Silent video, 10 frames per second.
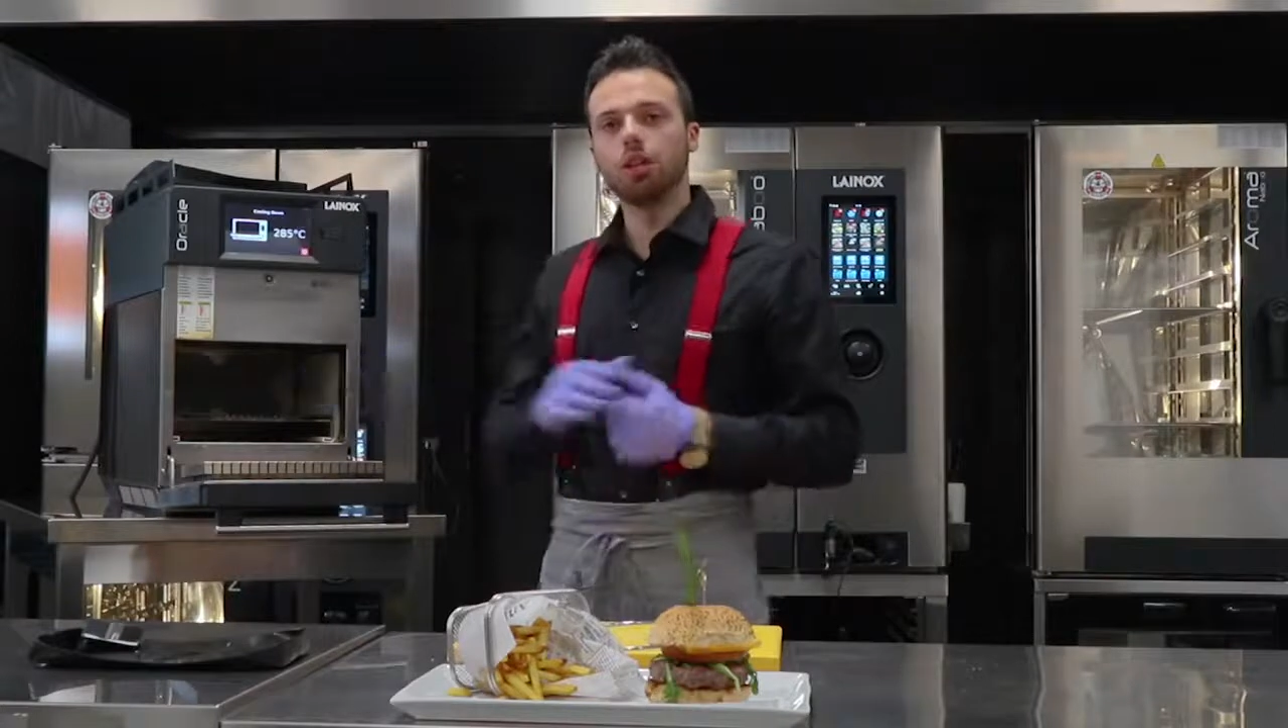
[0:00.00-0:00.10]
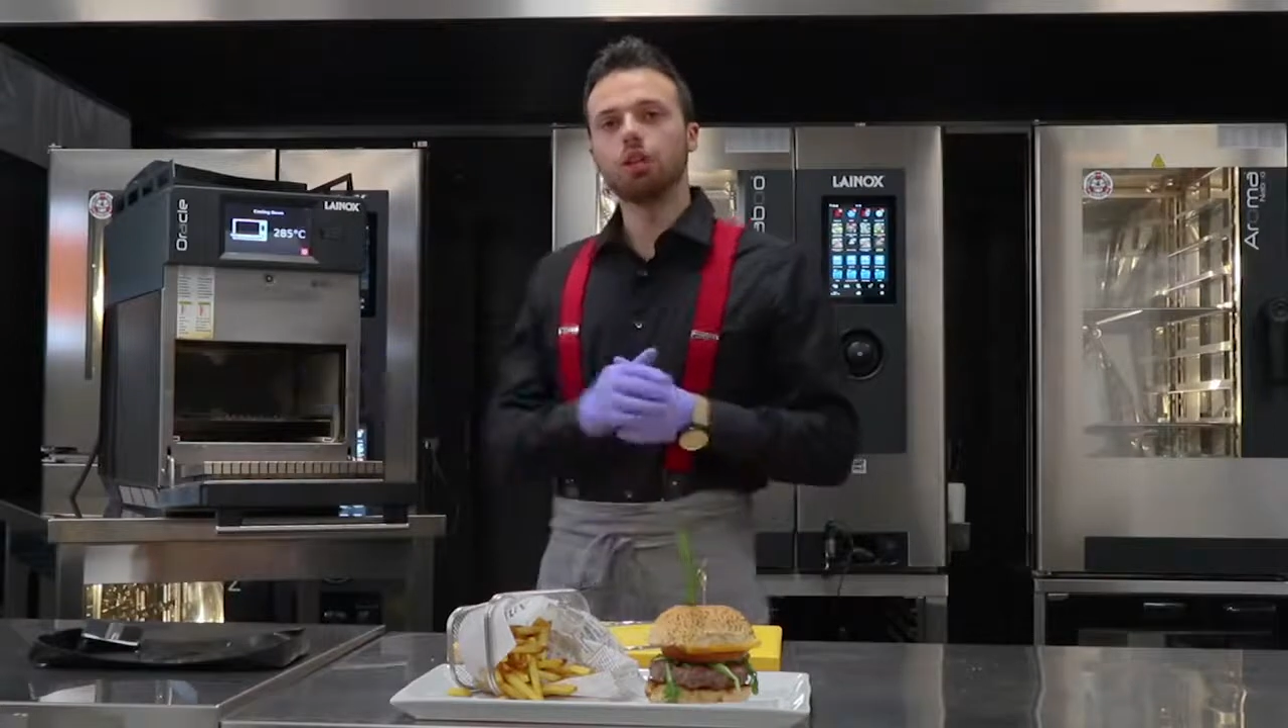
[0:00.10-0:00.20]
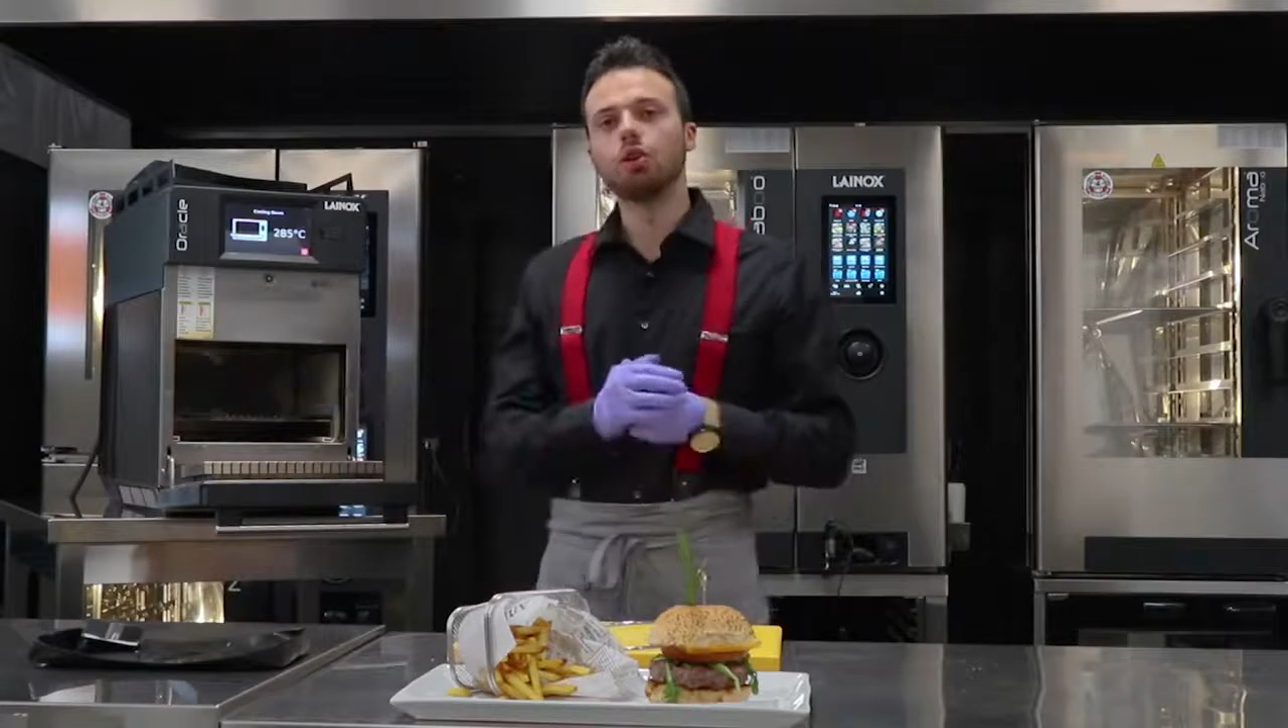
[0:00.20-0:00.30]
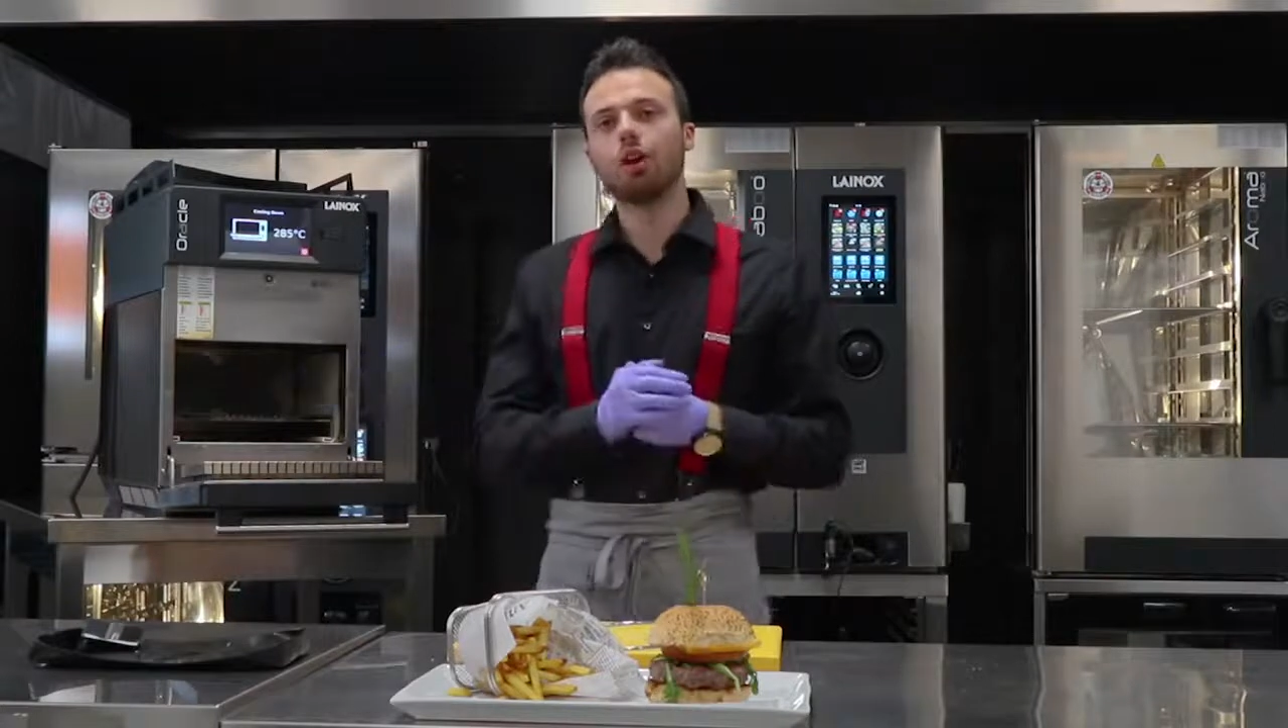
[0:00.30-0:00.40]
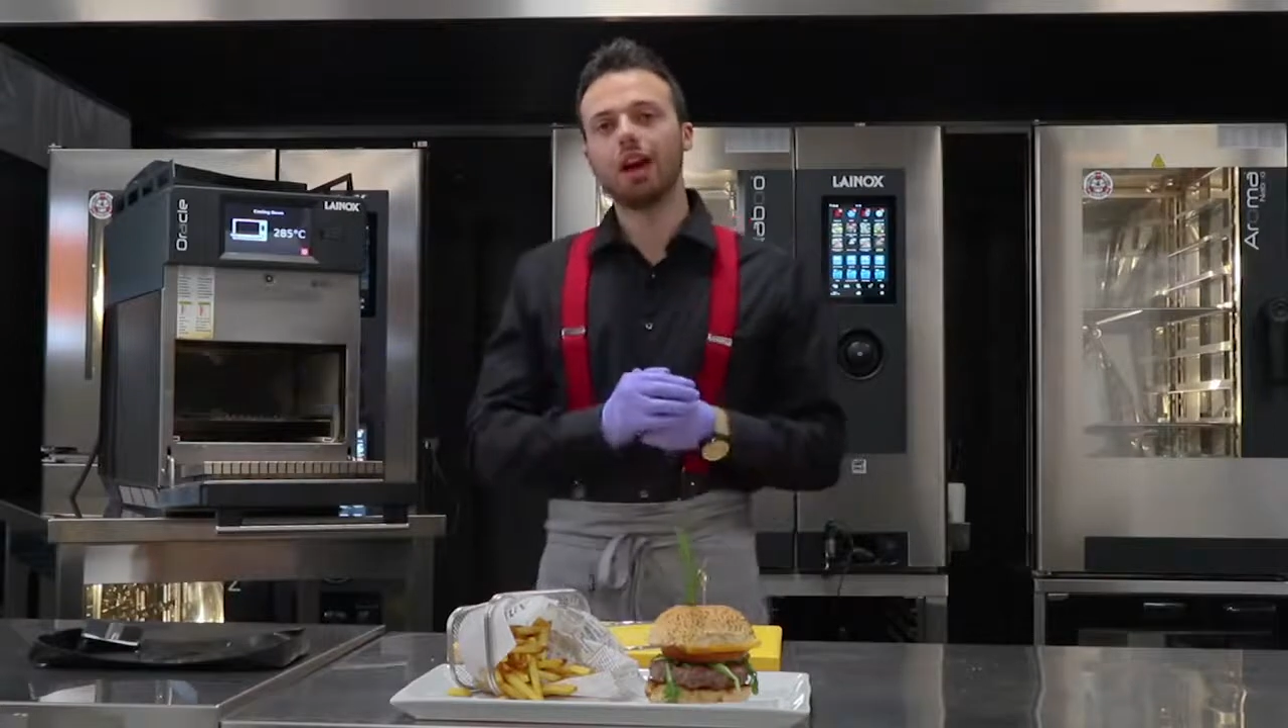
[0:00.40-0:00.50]

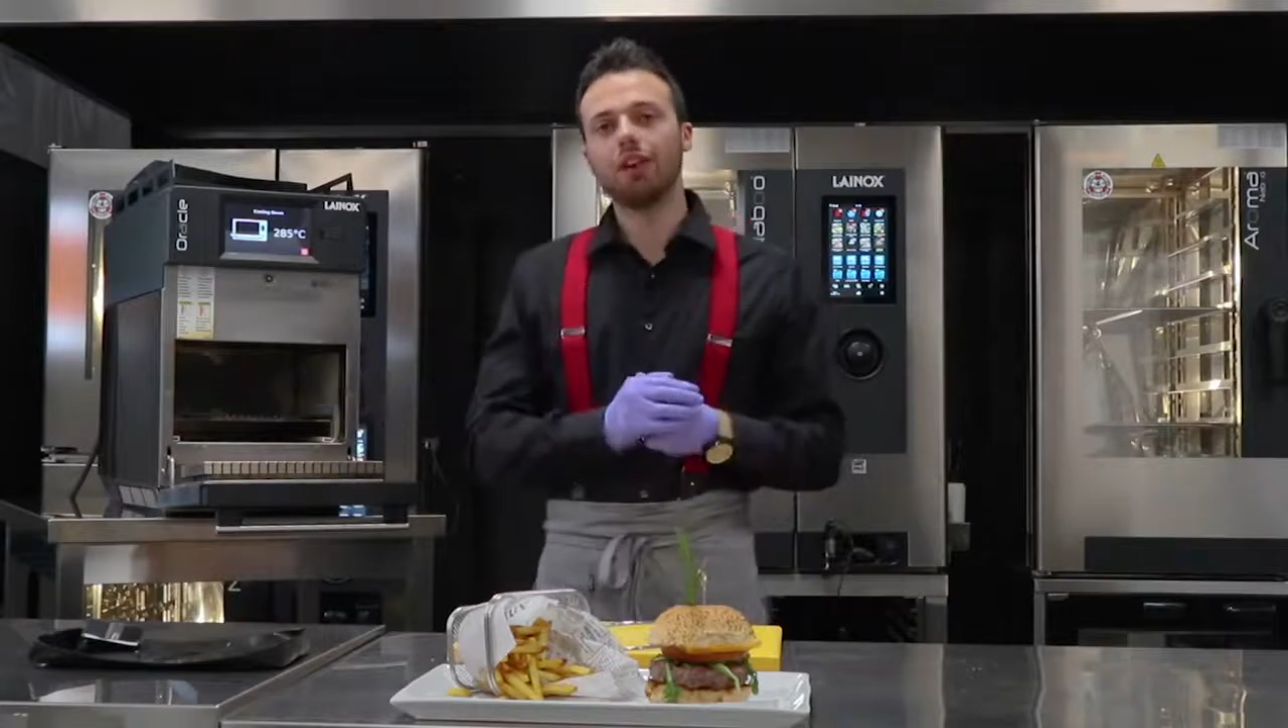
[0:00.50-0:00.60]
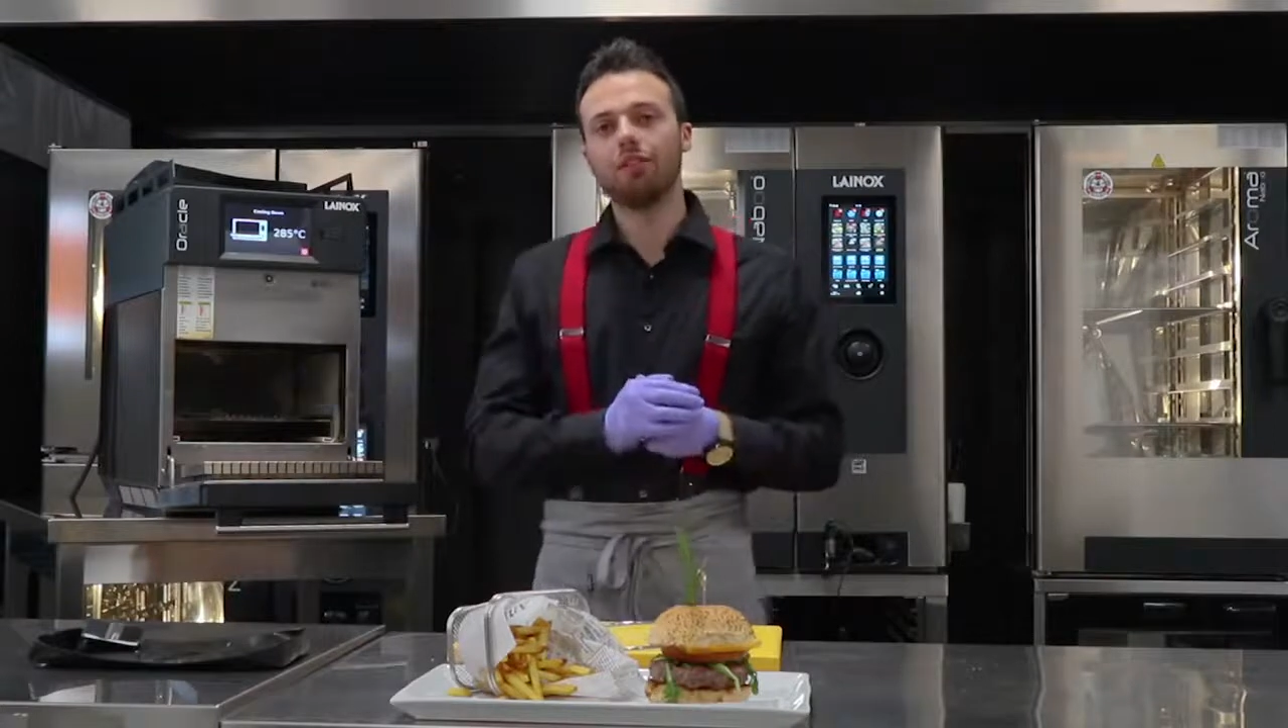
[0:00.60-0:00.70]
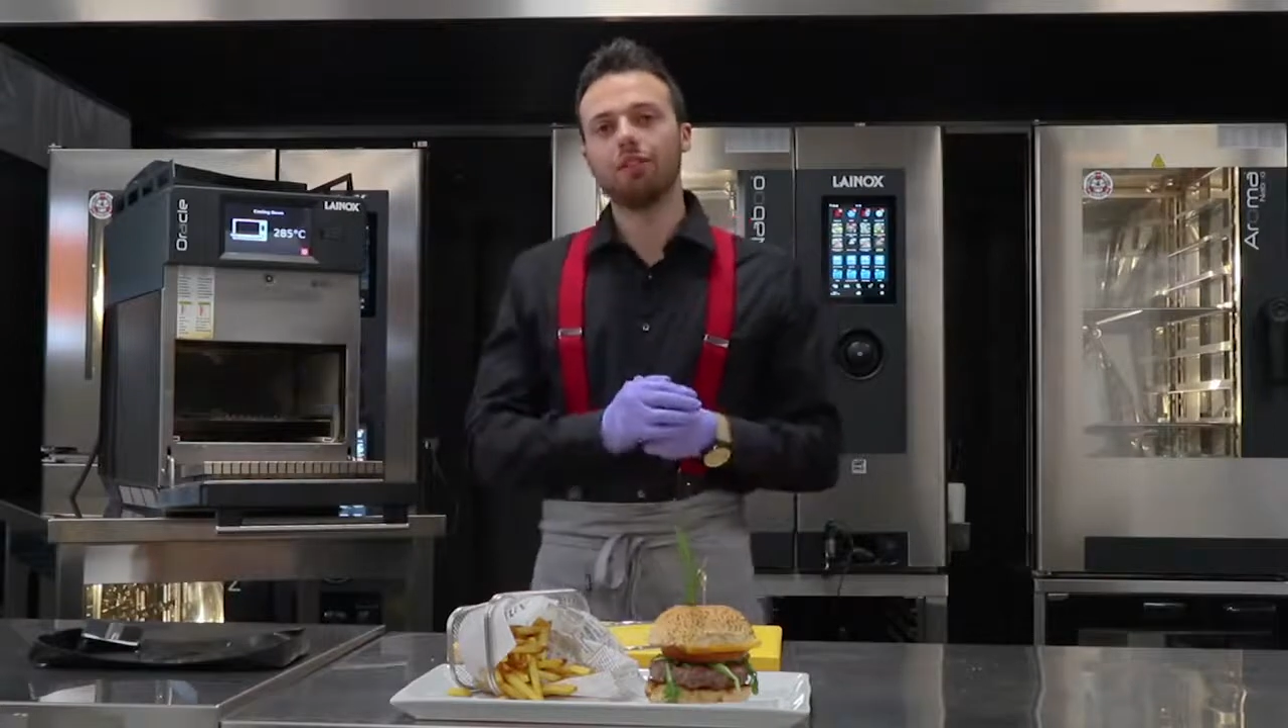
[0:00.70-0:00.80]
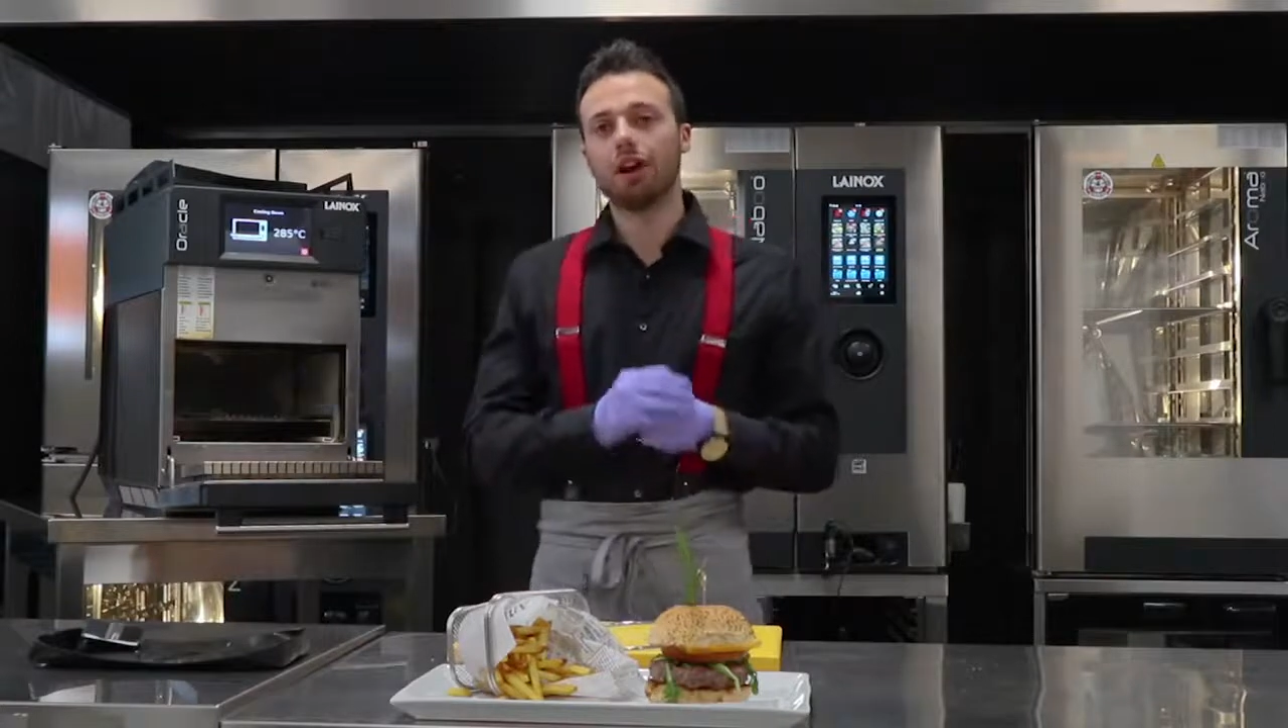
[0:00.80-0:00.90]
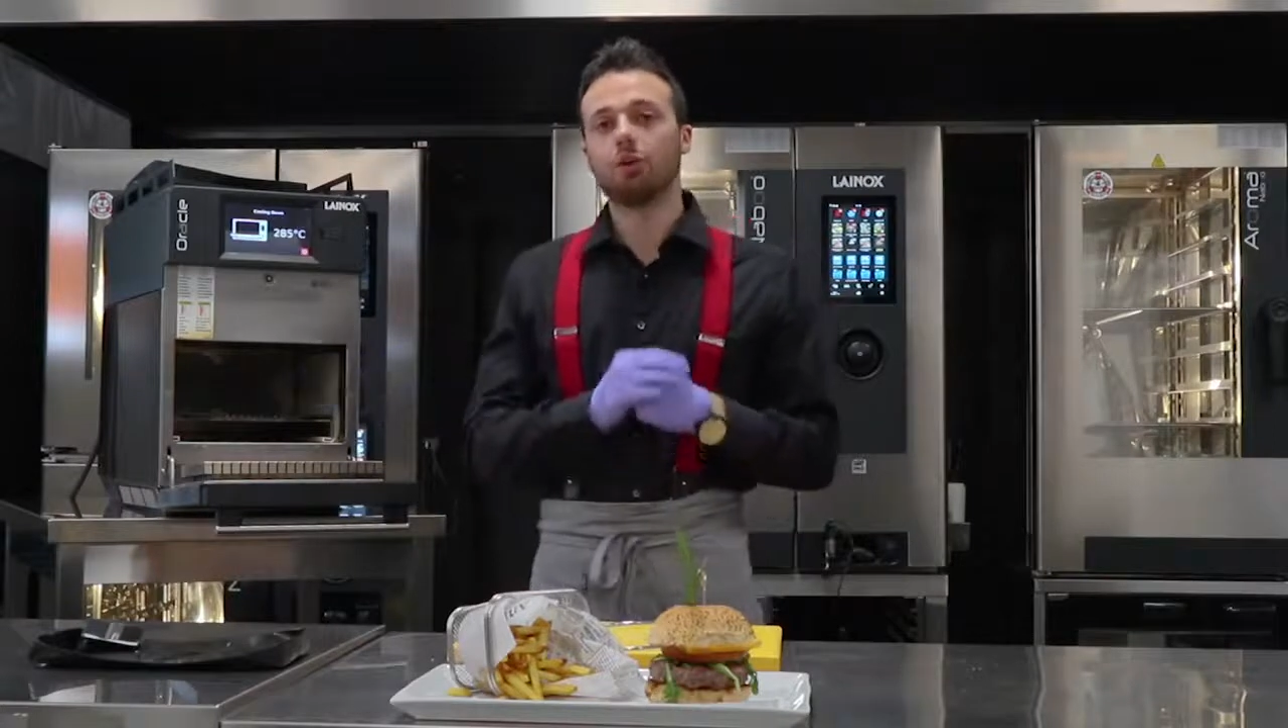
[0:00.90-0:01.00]
you have a